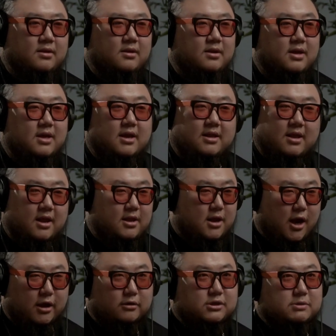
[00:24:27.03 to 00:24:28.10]
And
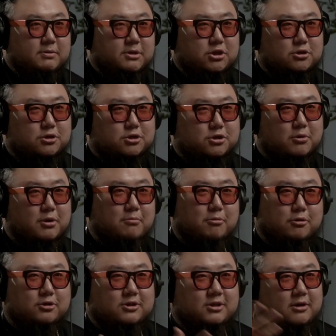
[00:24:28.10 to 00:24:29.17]
I always make sure to show it in
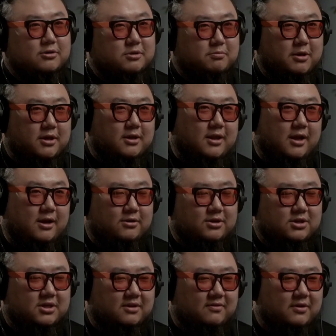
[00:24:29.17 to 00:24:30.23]
person. I always play it like on the
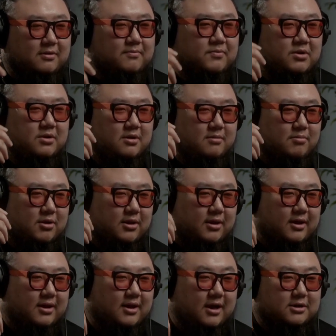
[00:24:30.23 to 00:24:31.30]
TV. But
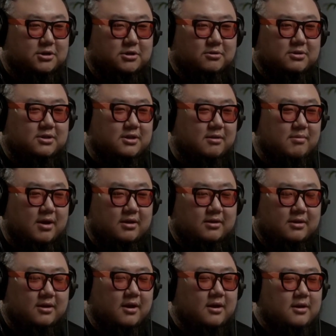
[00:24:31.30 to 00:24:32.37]
like, I show it to them. And
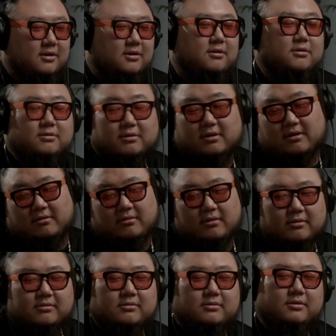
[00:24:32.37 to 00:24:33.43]
they're like,
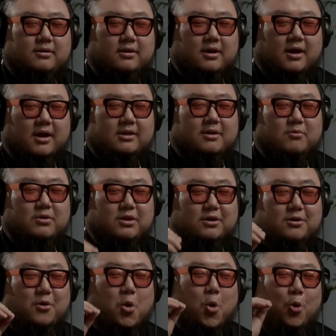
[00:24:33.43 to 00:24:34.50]
and then when the
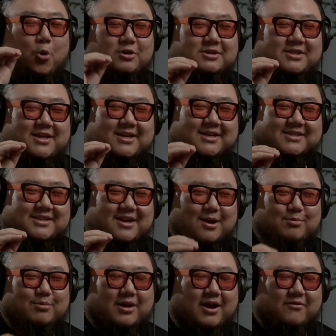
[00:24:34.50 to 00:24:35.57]
chorus hits in
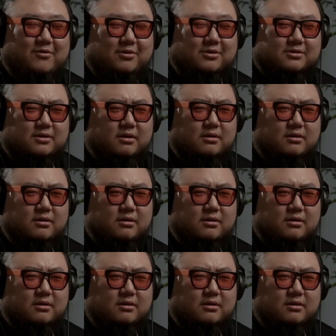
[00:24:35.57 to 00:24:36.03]
Airplane, everyone goes,